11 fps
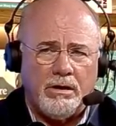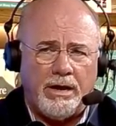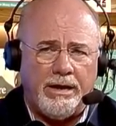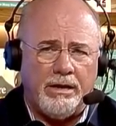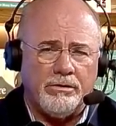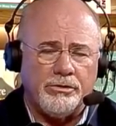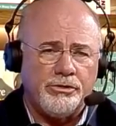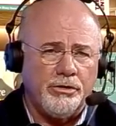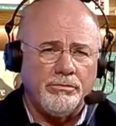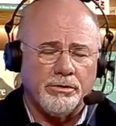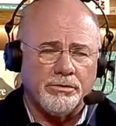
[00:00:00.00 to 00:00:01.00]
and
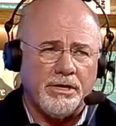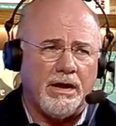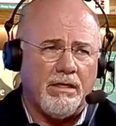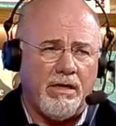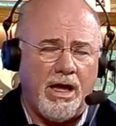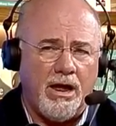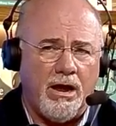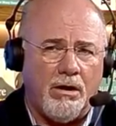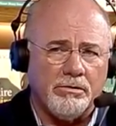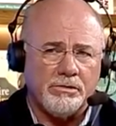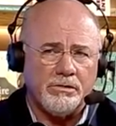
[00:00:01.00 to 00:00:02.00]
Junior's out of the
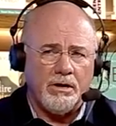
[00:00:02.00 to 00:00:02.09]
house,